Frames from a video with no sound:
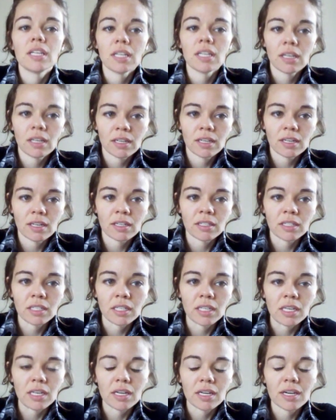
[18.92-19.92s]
in
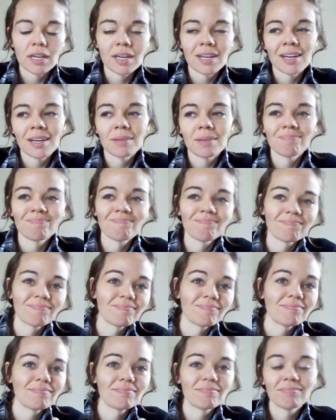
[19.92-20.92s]
Italy.
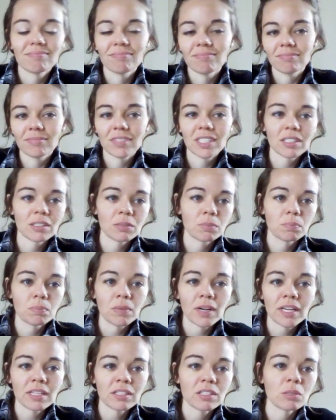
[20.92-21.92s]

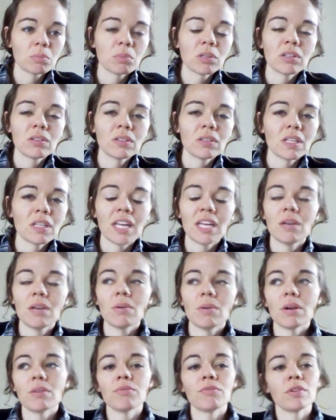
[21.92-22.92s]
I suppose
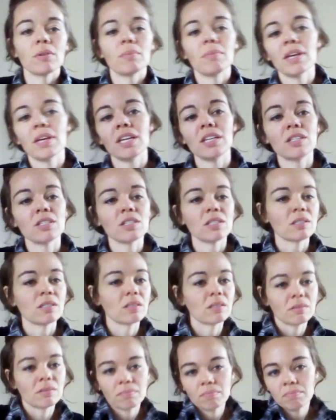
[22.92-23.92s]
anywhere from
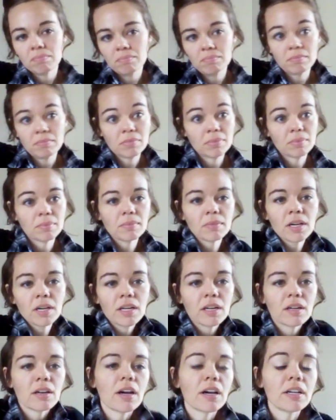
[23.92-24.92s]
ages,
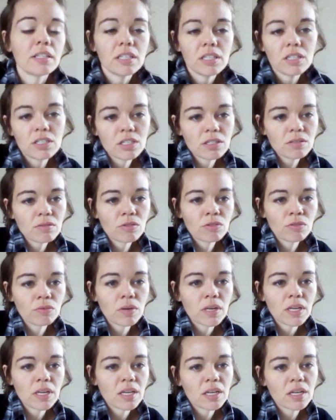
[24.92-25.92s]
I teach
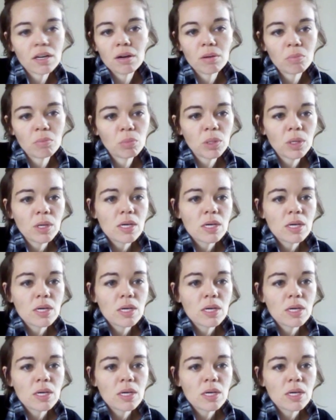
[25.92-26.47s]
3 and up,